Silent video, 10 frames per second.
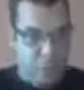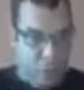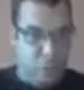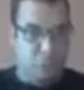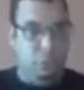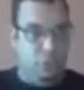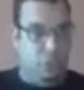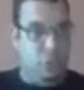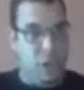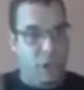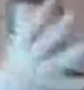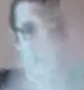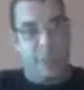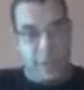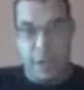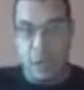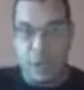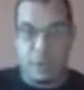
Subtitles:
Yeah, shit, should work,